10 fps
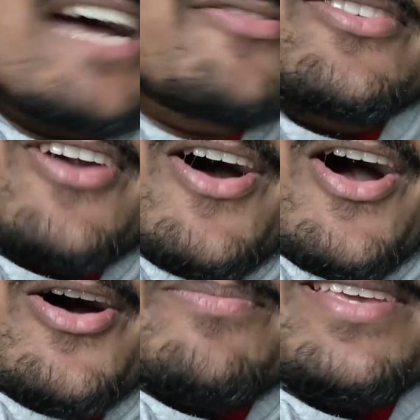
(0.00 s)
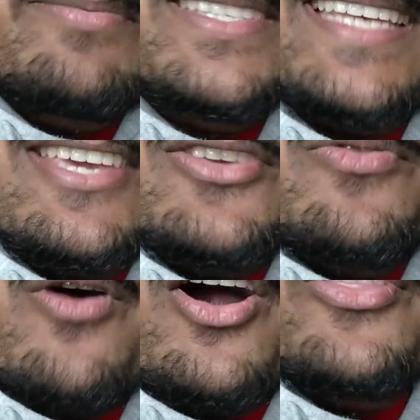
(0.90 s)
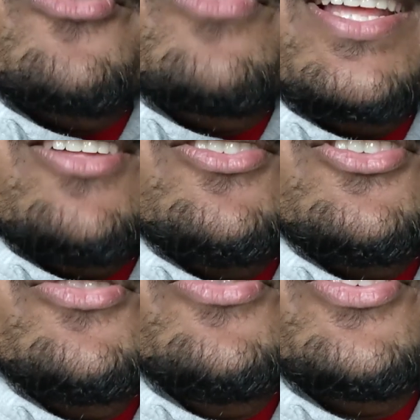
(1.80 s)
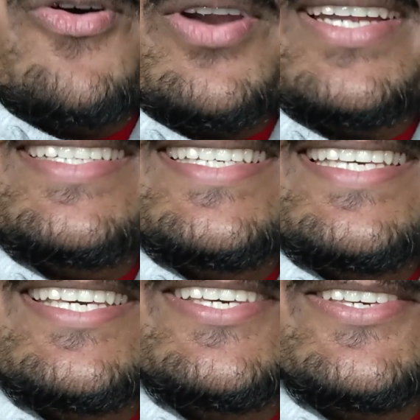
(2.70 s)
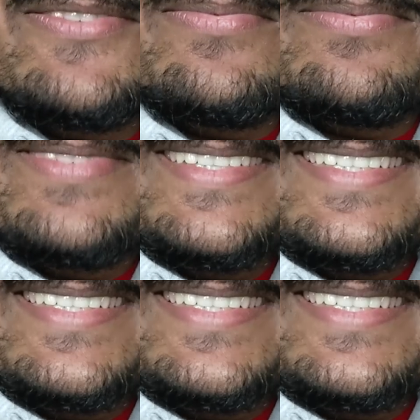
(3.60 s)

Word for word: After all, people say you are the real New York team.